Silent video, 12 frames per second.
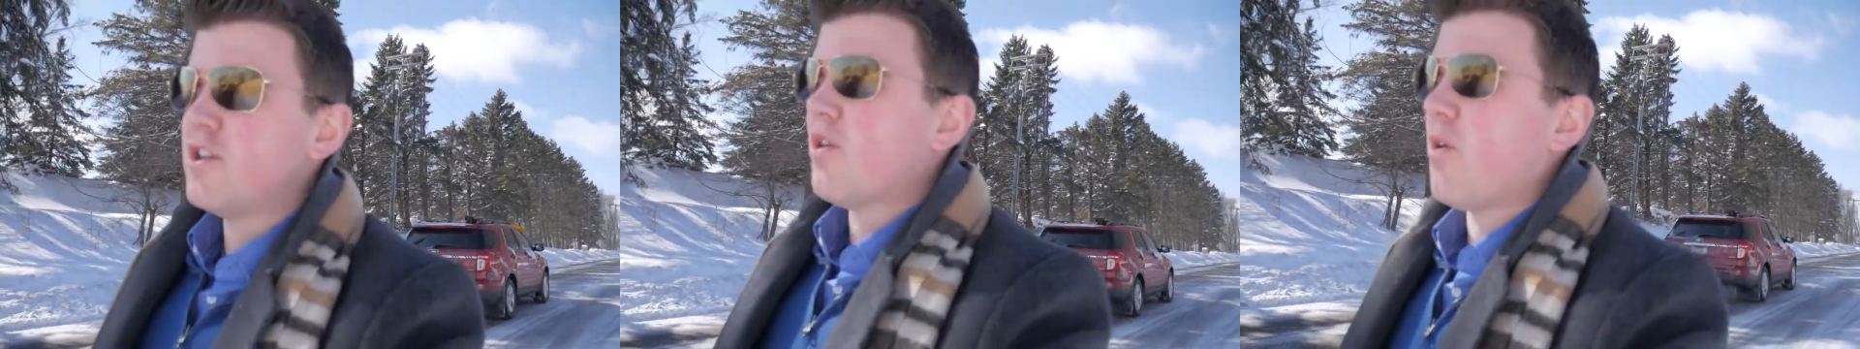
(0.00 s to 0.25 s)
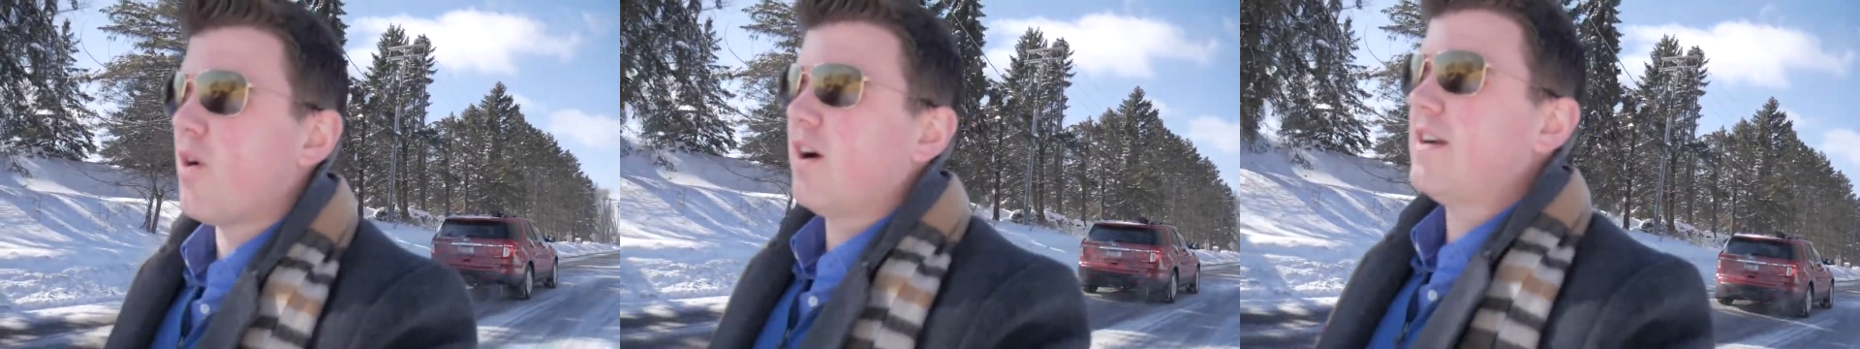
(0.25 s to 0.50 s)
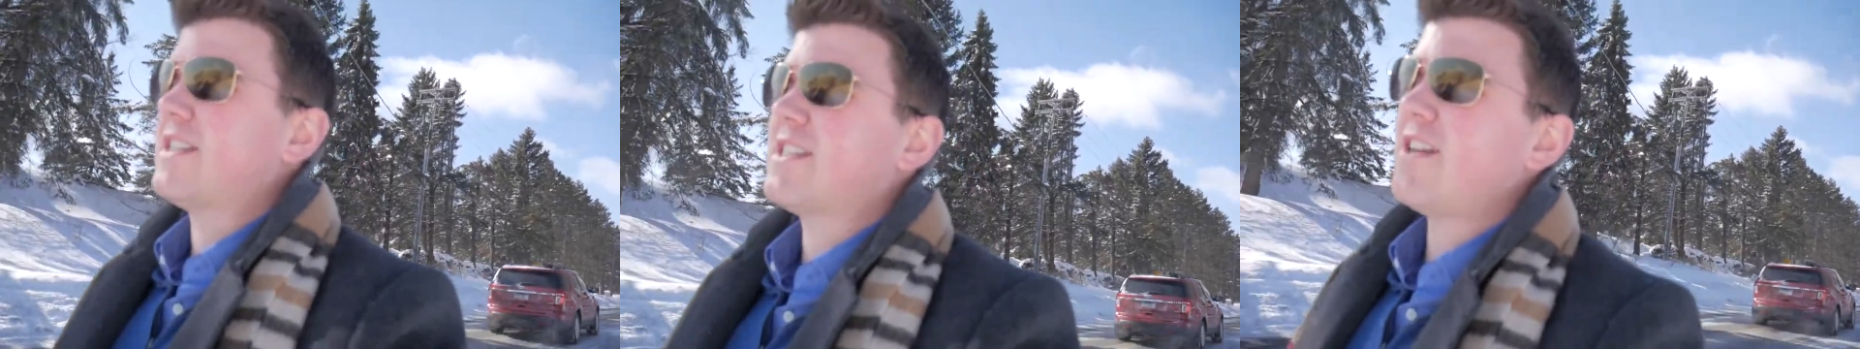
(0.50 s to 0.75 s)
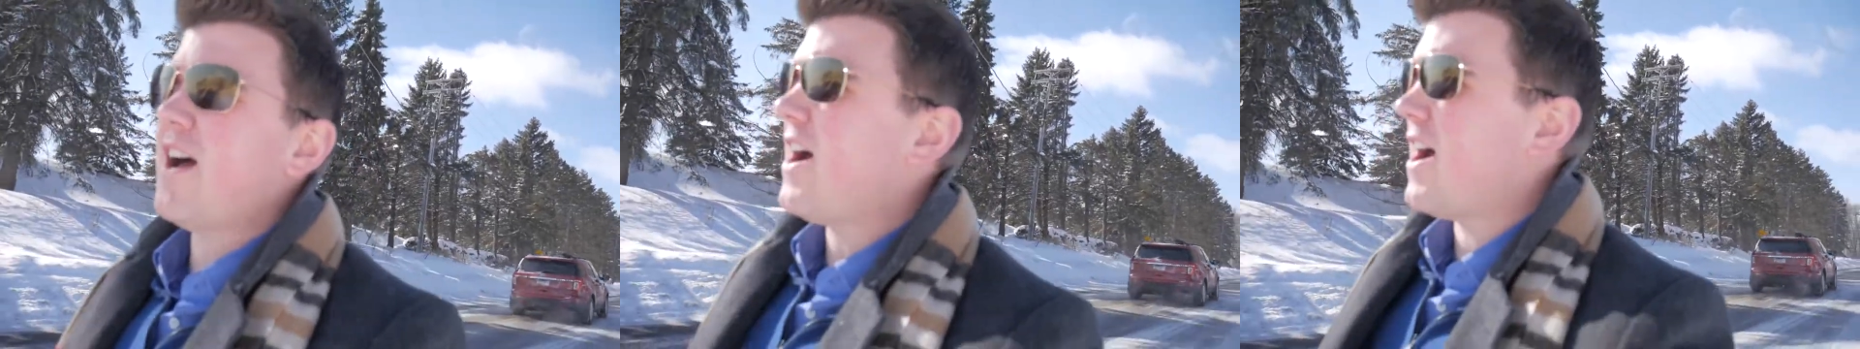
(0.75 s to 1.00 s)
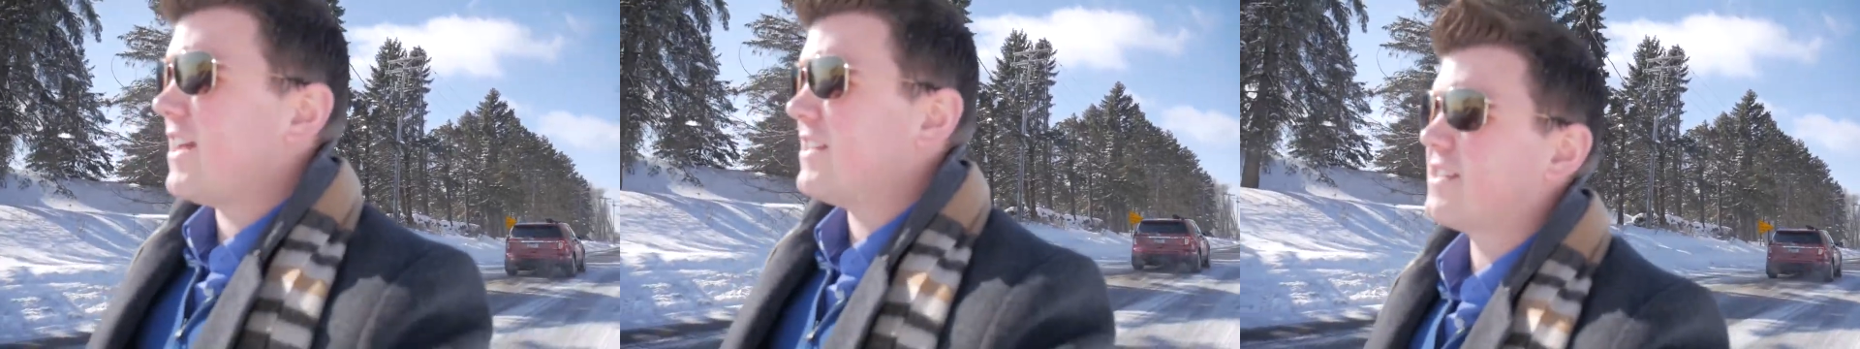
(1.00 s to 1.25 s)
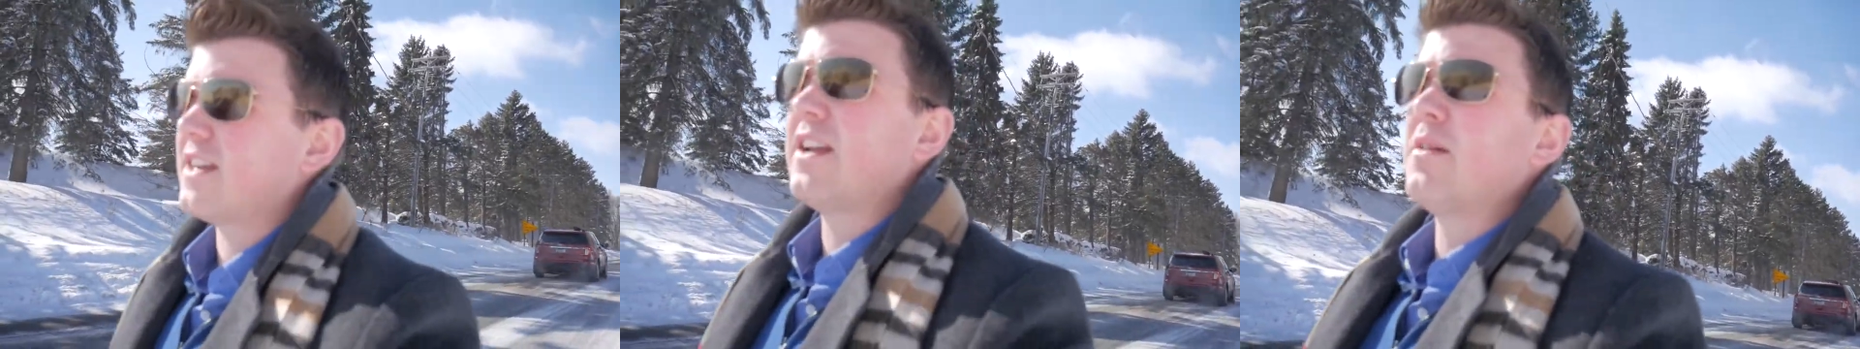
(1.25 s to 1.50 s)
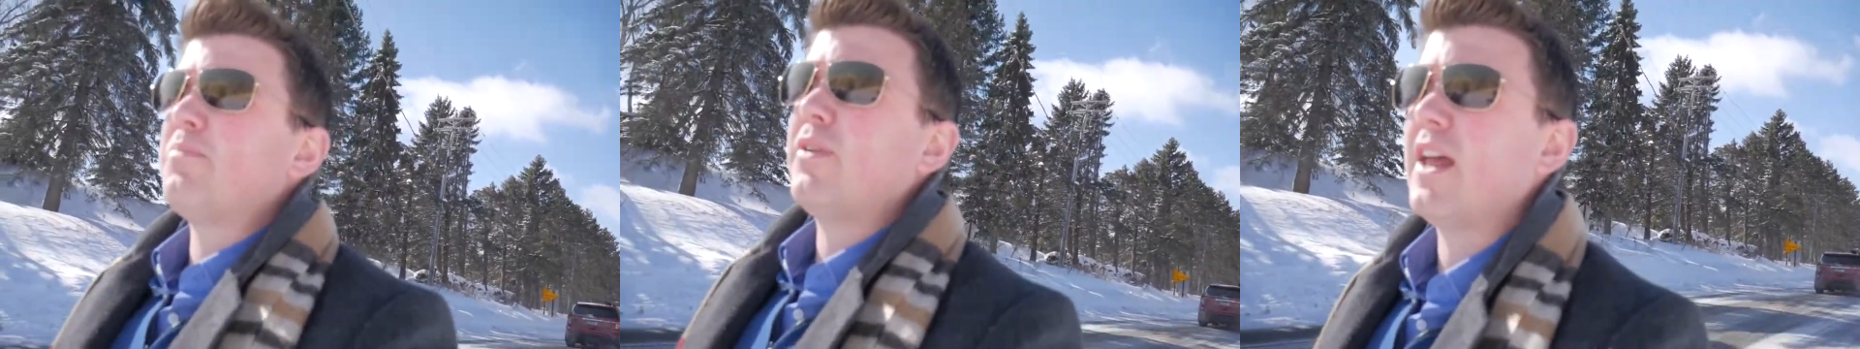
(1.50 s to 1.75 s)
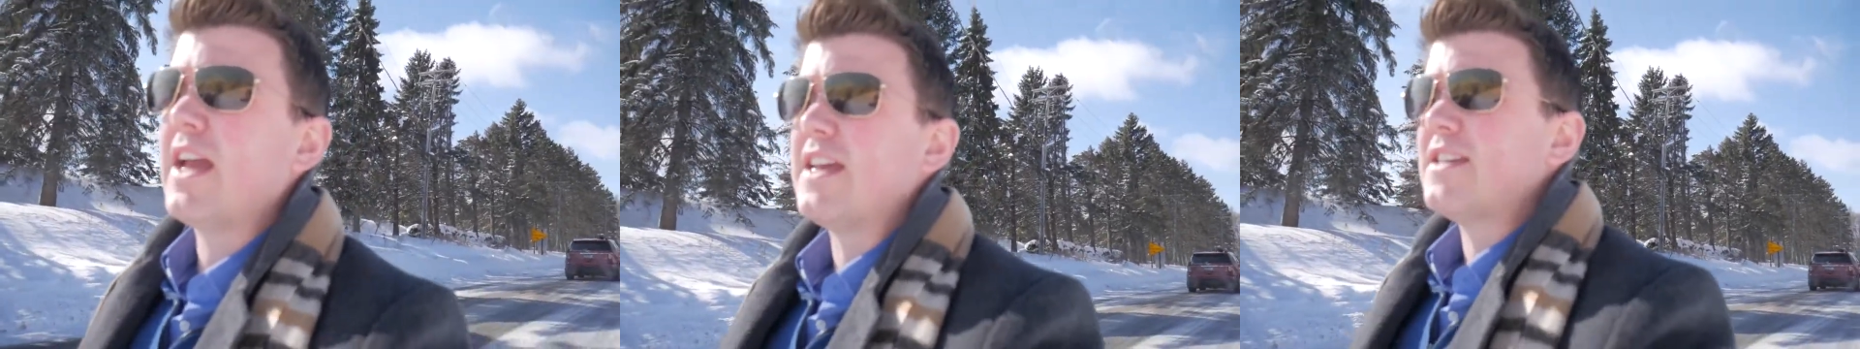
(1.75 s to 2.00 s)
your signs in a
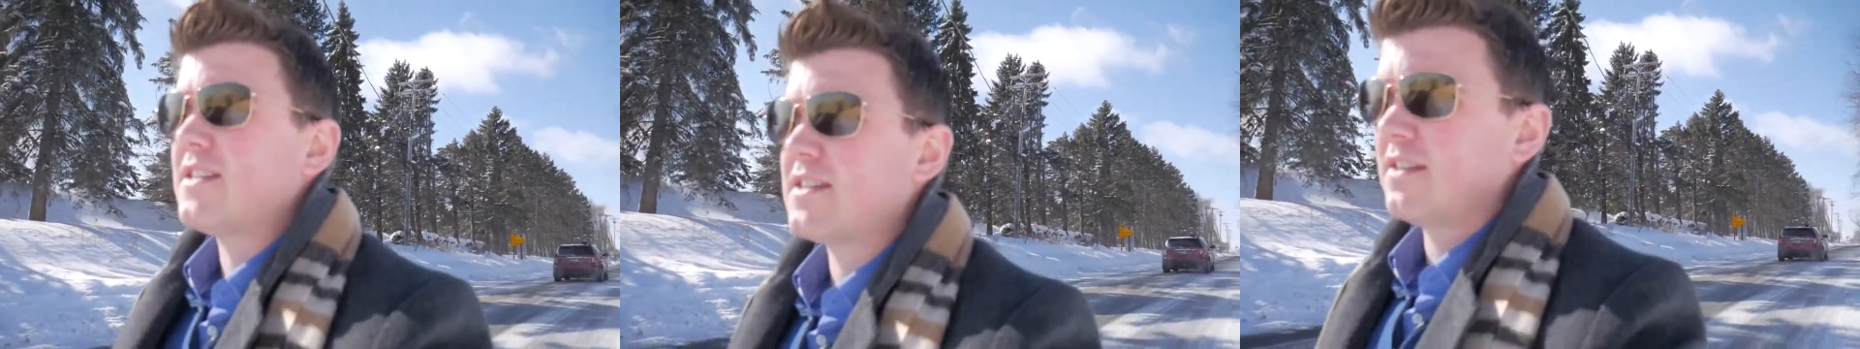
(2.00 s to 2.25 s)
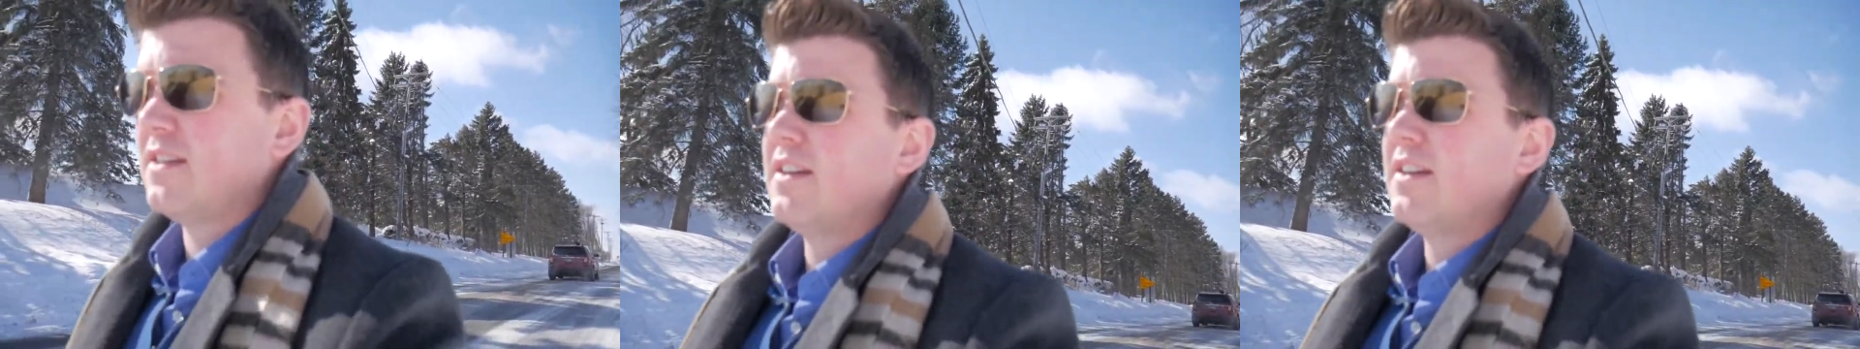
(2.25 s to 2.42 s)
place